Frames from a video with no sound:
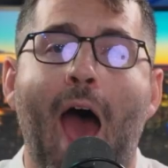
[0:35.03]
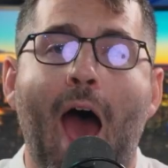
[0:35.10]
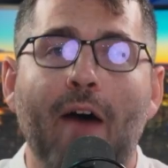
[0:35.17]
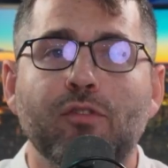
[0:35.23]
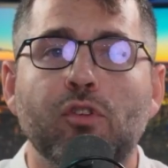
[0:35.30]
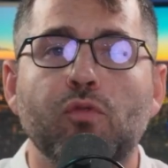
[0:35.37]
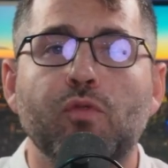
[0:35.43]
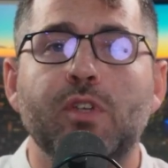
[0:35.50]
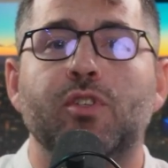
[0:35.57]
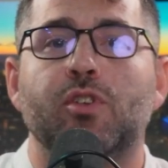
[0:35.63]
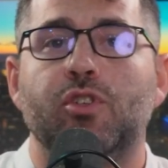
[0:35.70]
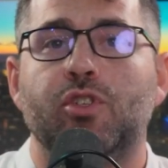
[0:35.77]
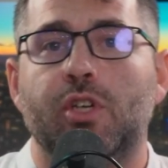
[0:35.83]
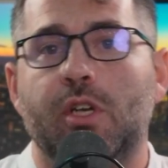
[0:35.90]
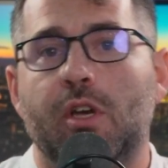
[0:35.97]
after
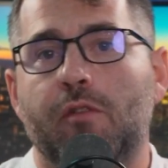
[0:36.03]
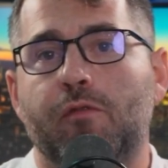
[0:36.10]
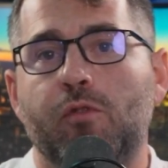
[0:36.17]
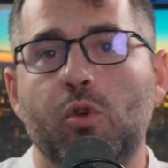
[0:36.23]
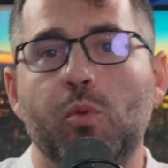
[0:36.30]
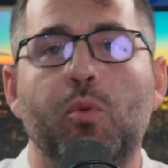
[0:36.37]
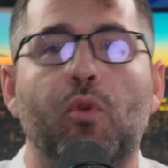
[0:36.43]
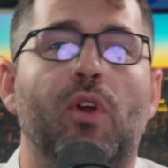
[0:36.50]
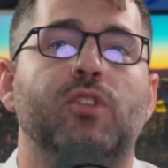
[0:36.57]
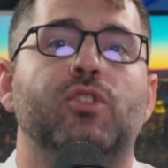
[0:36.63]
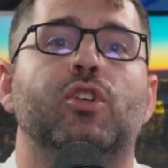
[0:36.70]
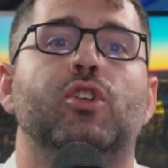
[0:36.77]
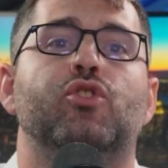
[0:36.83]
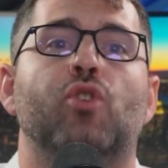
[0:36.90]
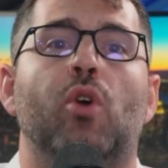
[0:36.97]
researching a few parental
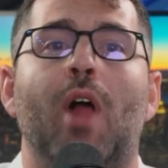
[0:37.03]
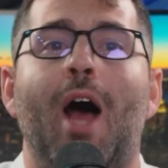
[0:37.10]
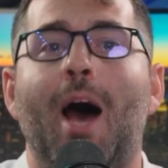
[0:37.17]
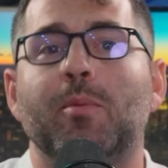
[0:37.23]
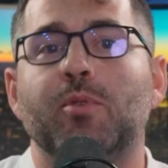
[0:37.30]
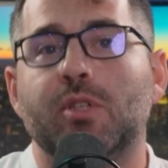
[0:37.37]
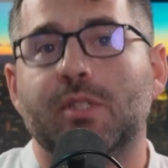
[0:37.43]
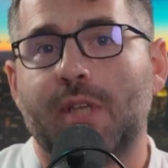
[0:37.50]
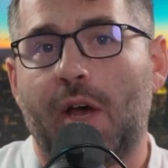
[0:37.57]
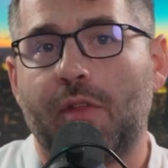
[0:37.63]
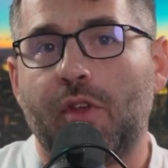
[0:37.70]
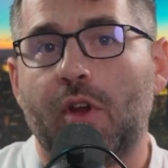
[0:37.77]
control options out